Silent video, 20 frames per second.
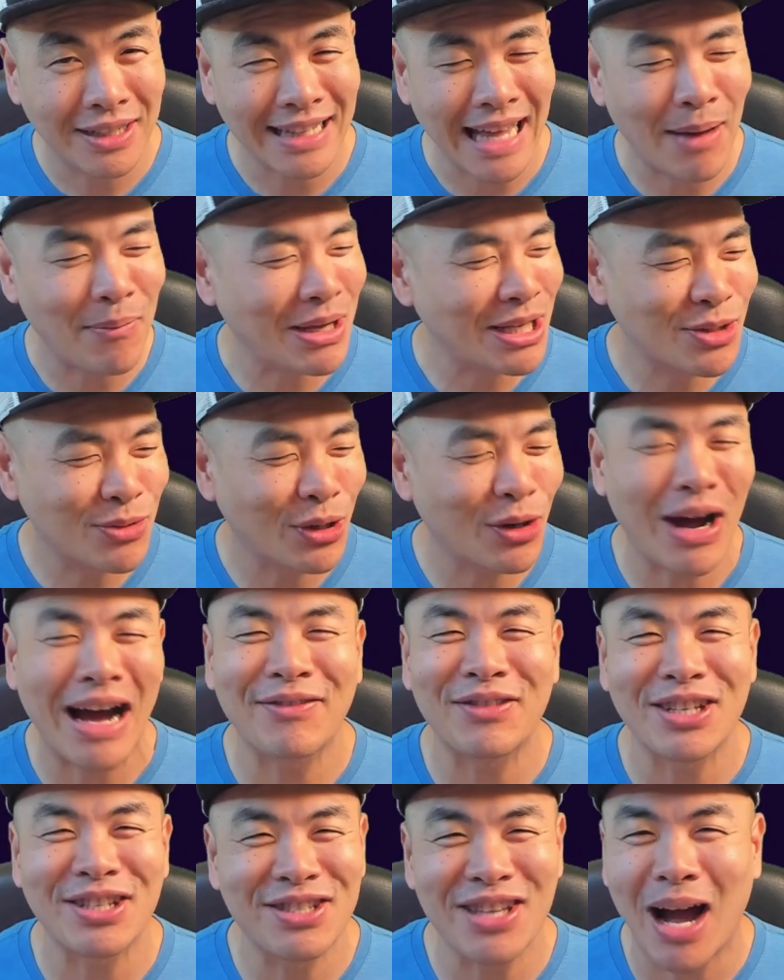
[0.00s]
That means we don't
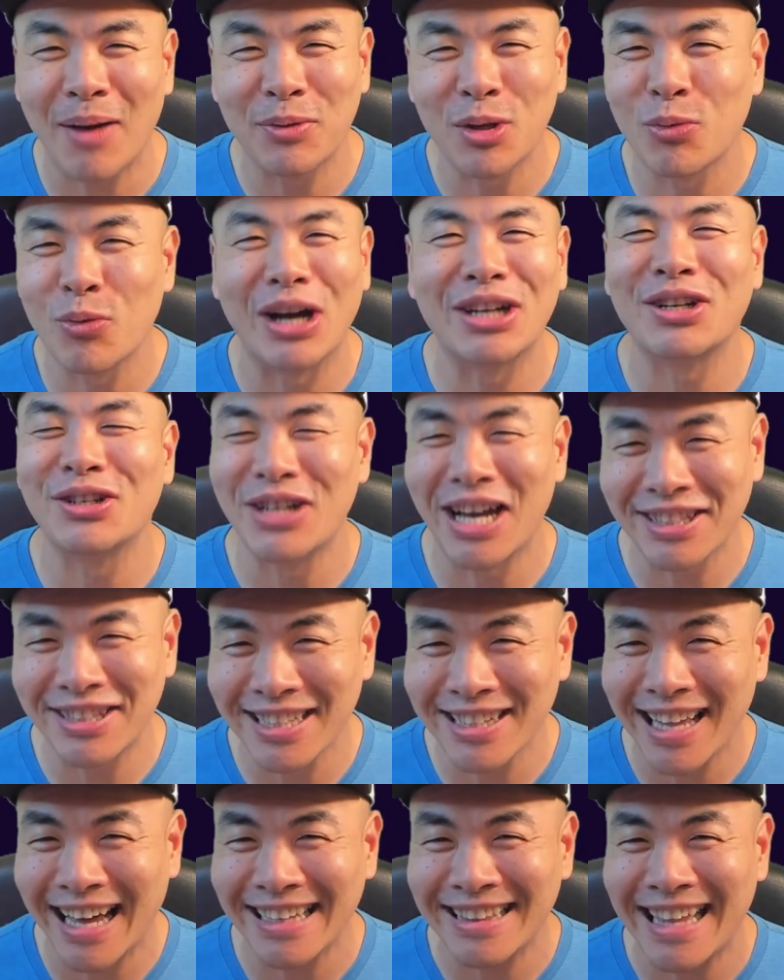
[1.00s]
have to stop the run or
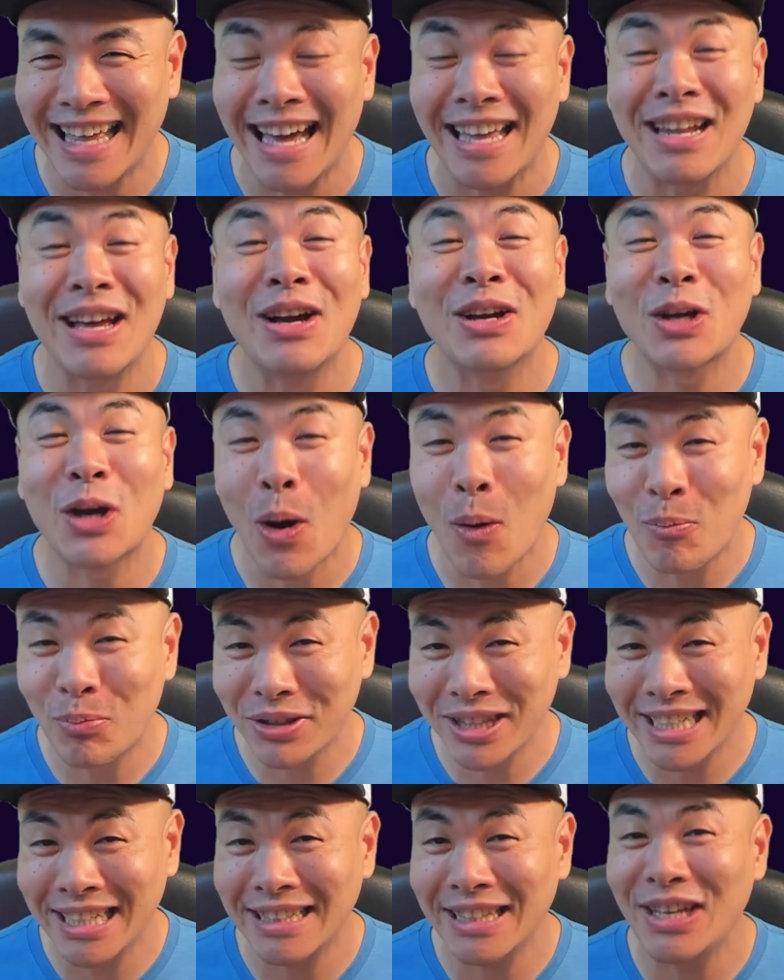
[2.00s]
nothing like that.
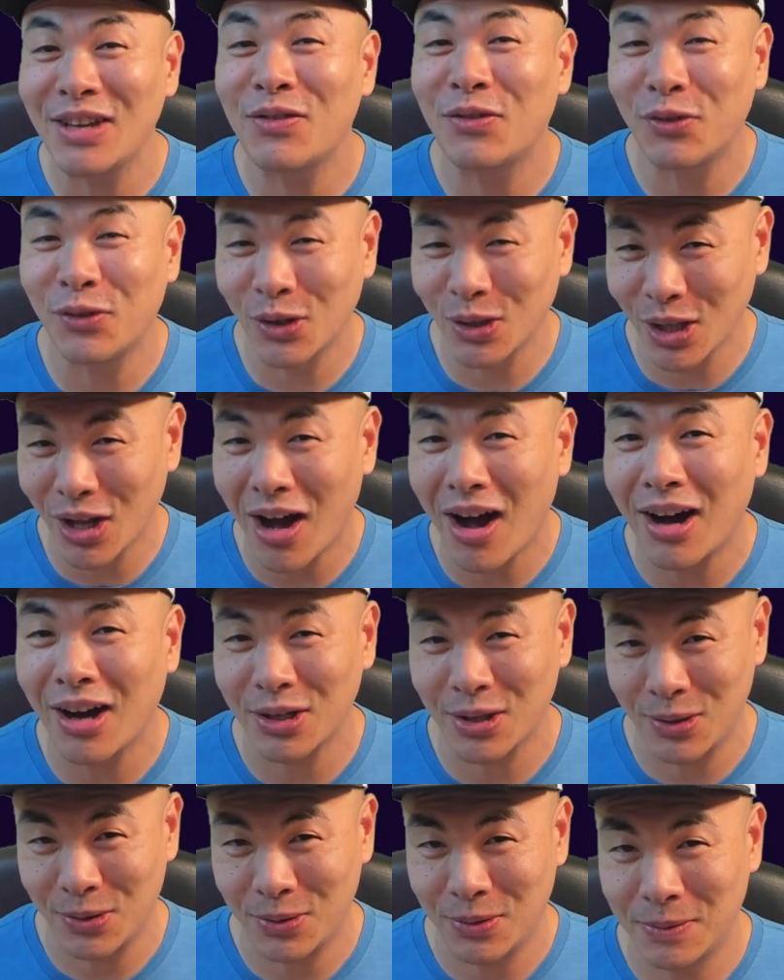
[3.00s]
Completely full
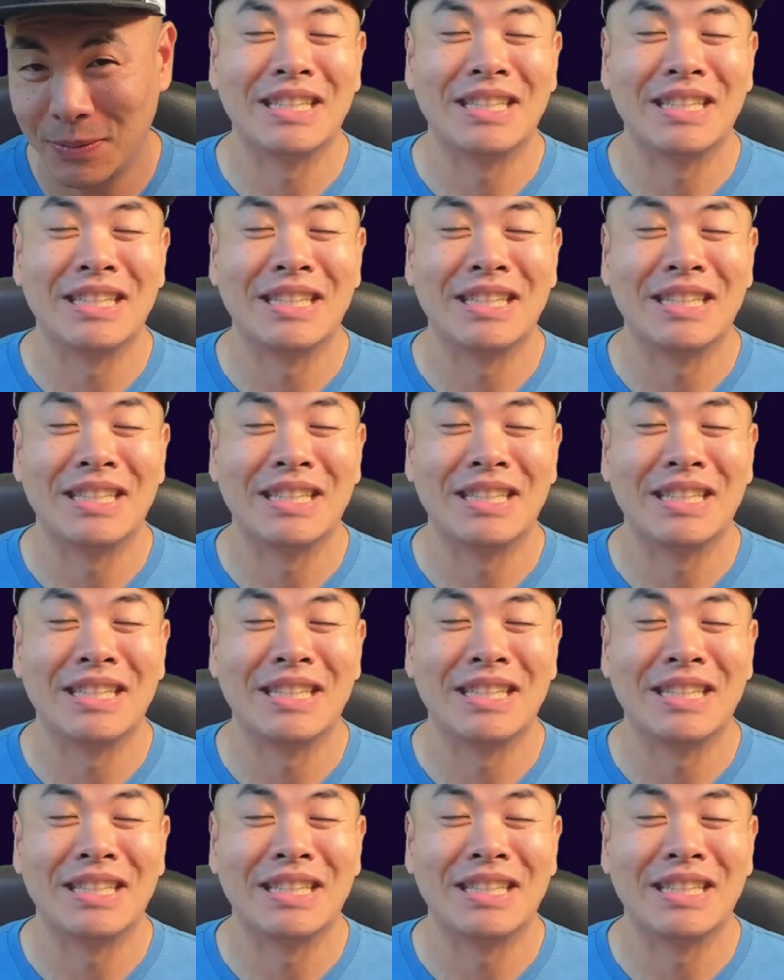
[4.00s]
auto.